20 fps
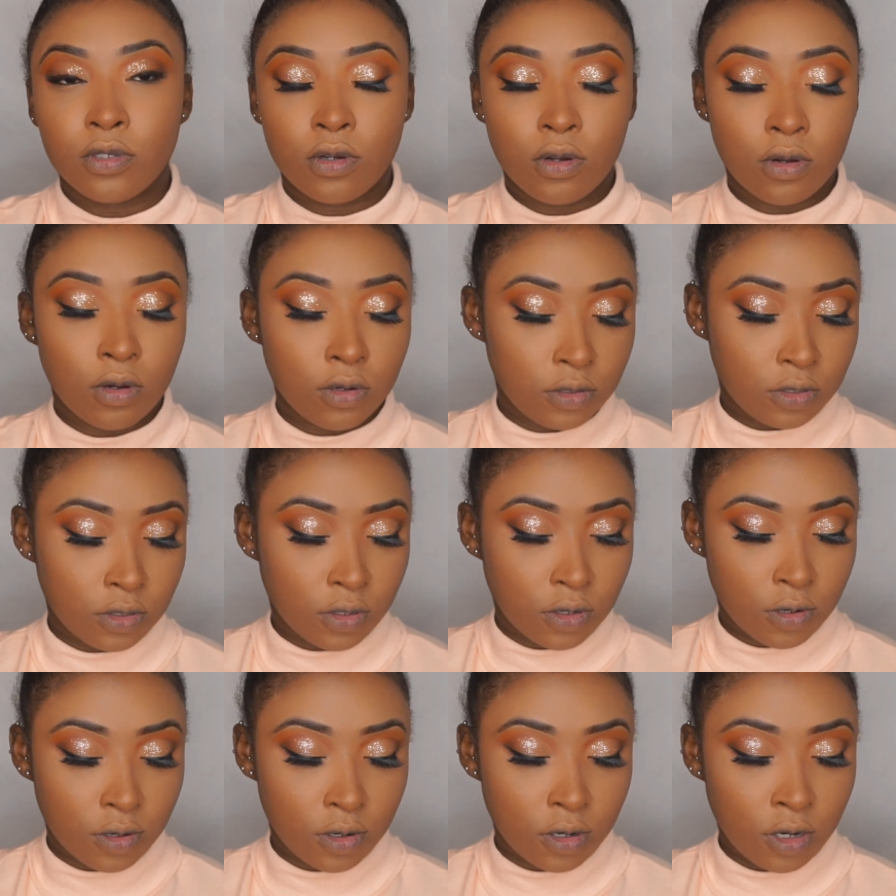to
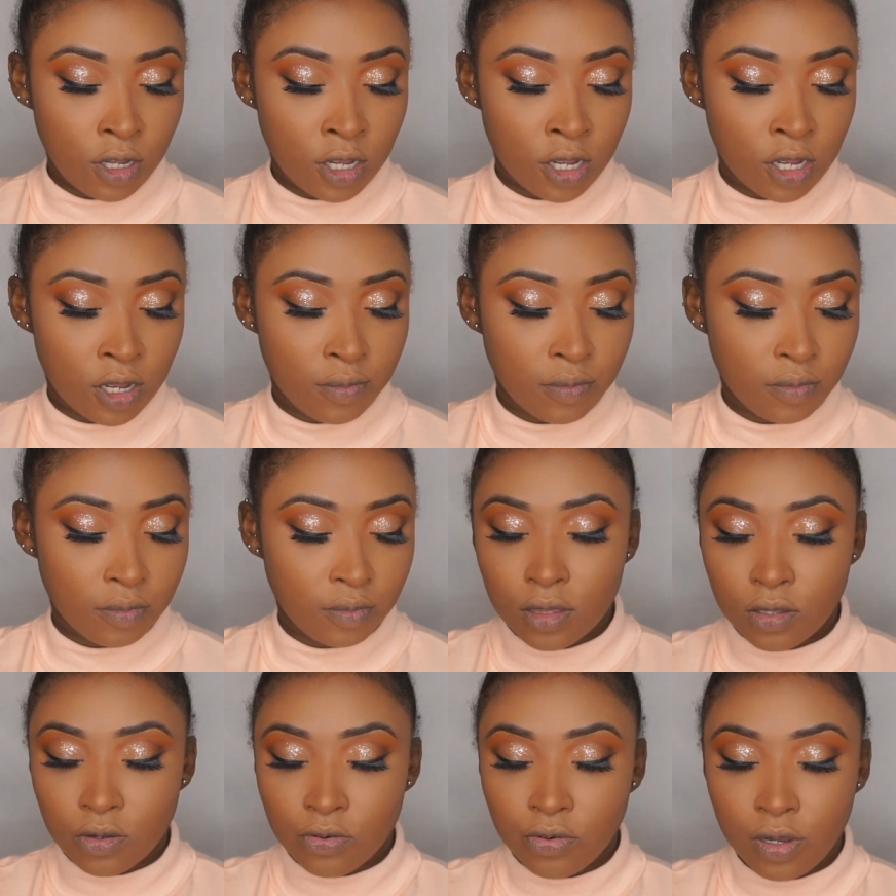contour.
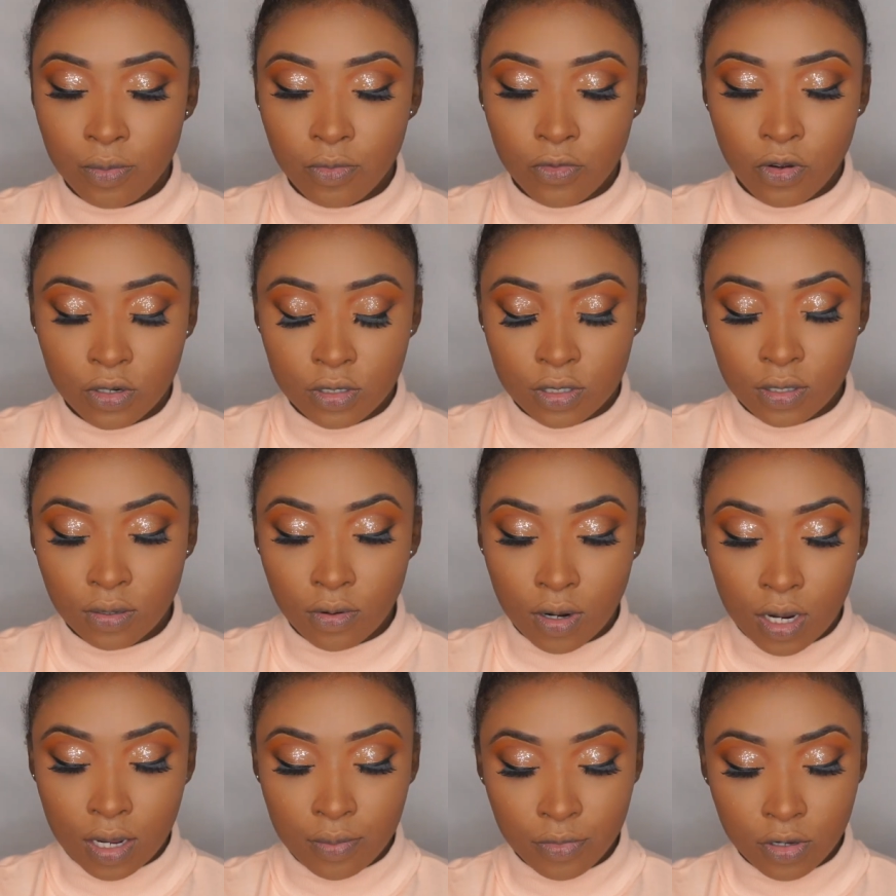The cream
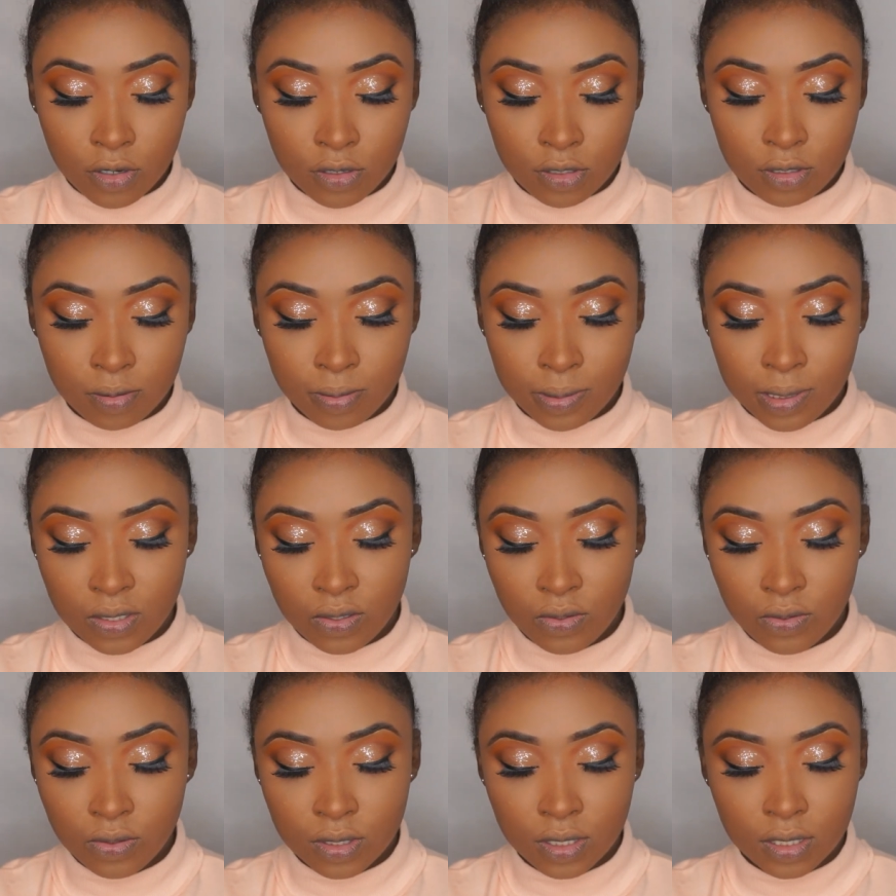contour I'm going to be
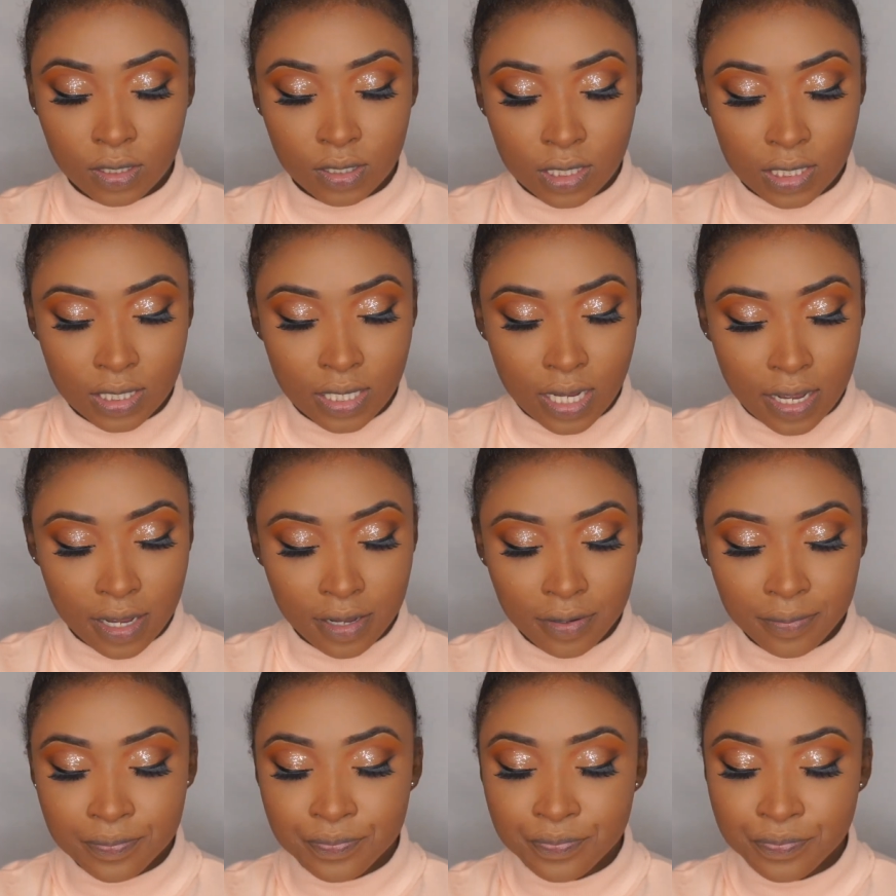using
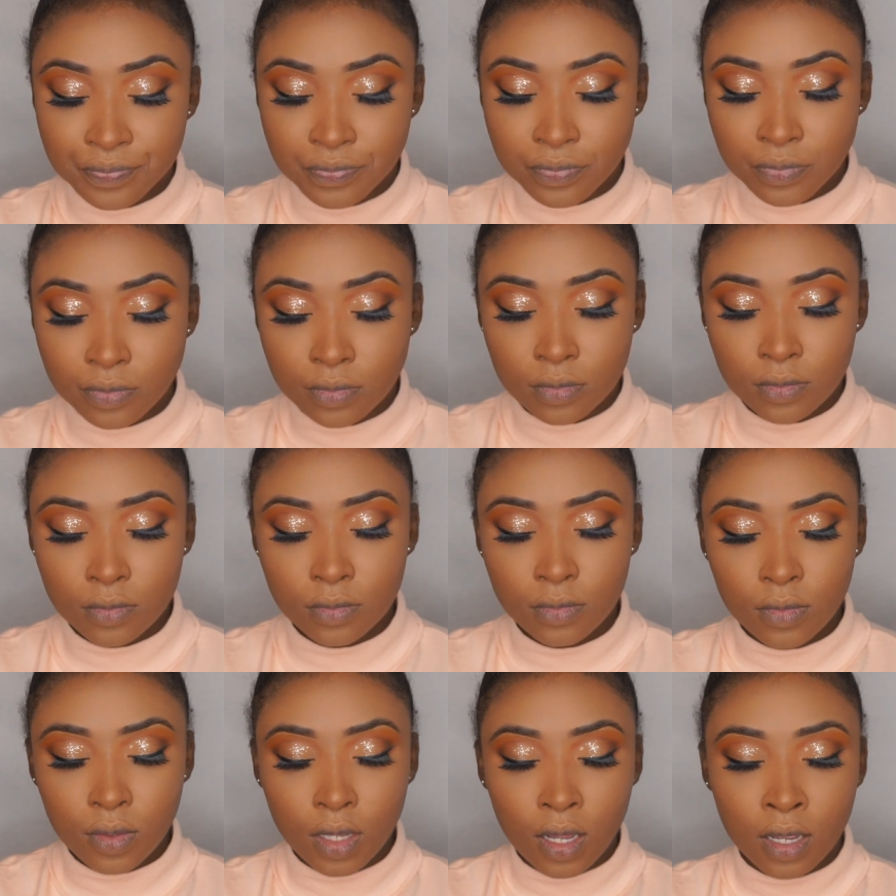today
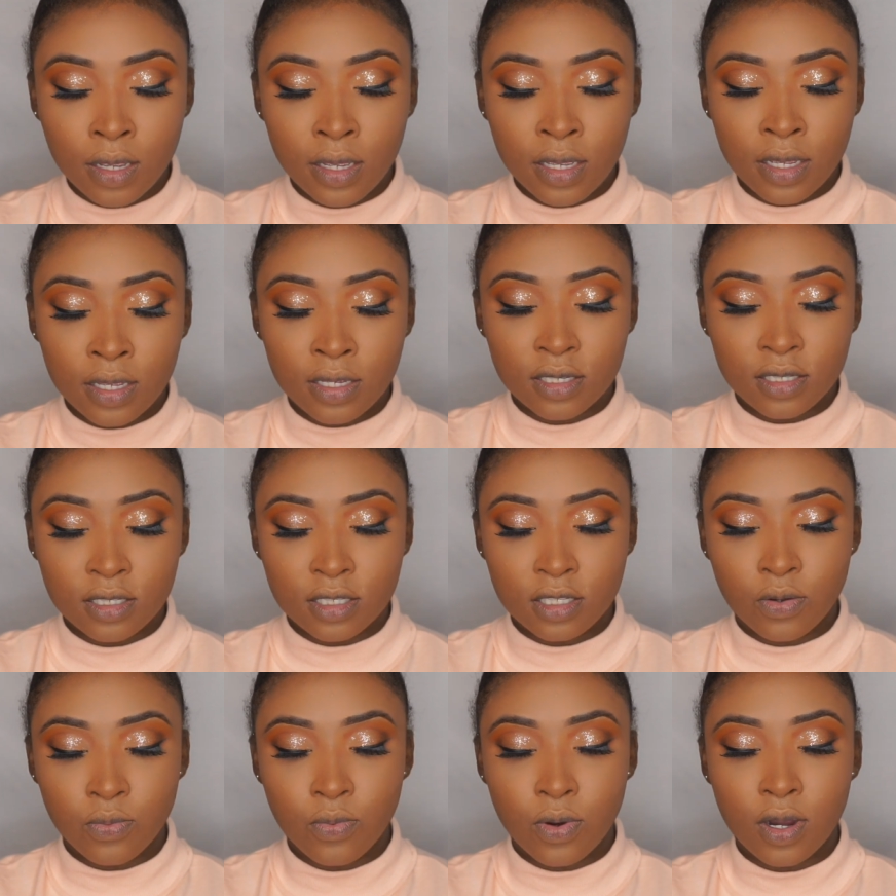is
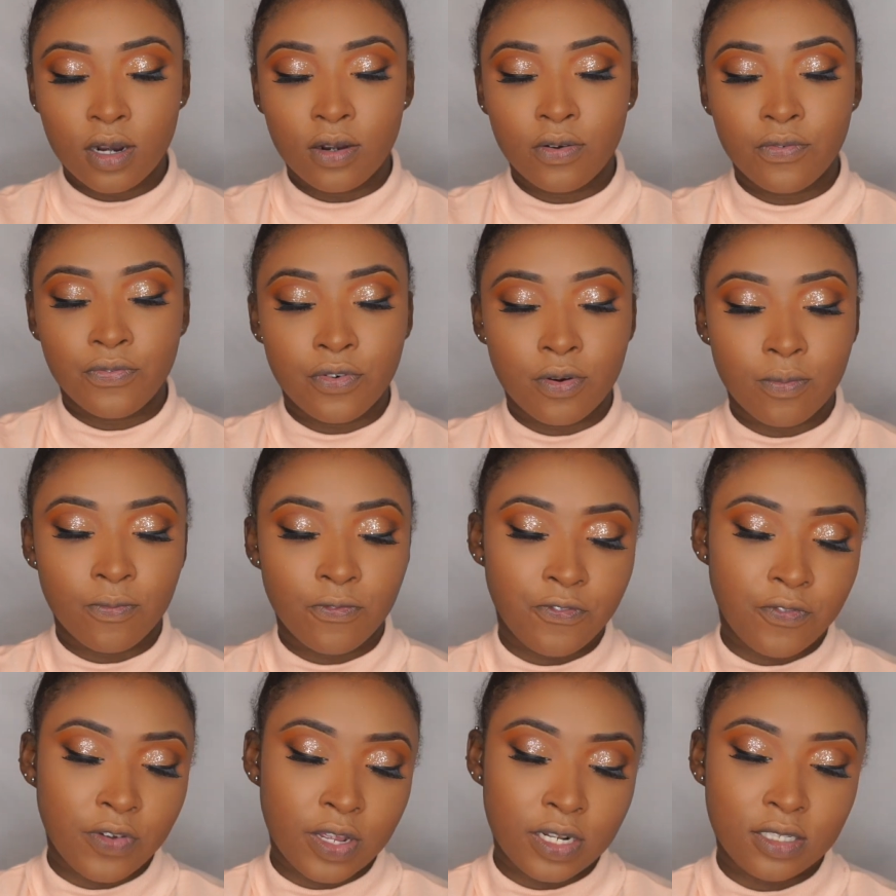the one from
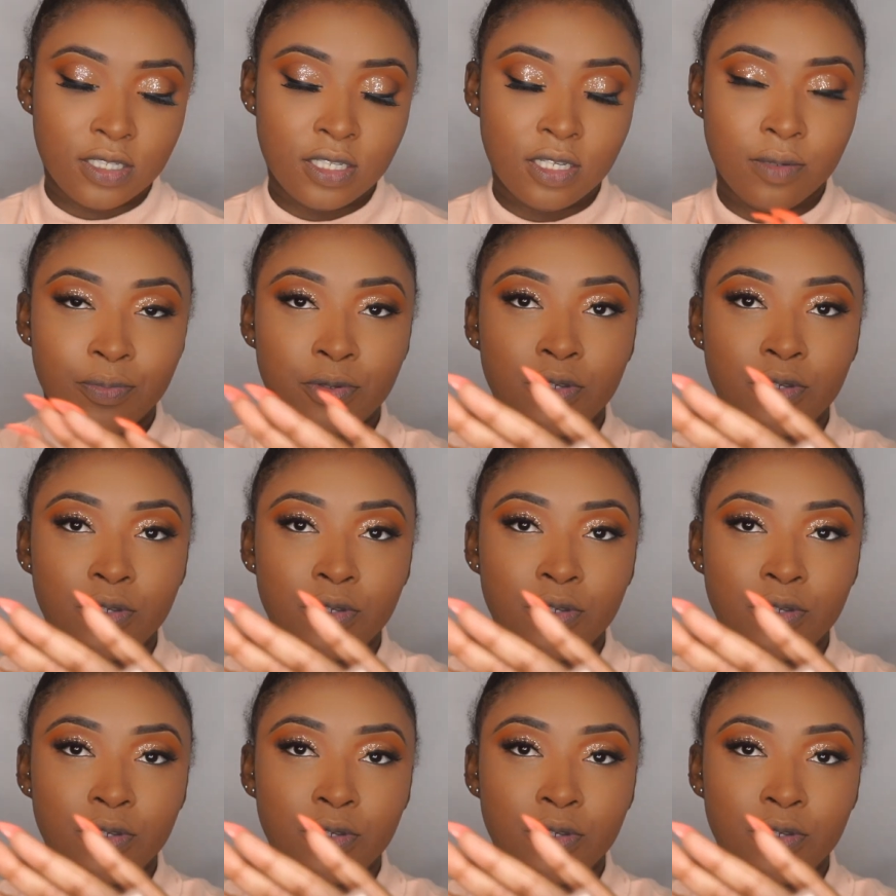Fenty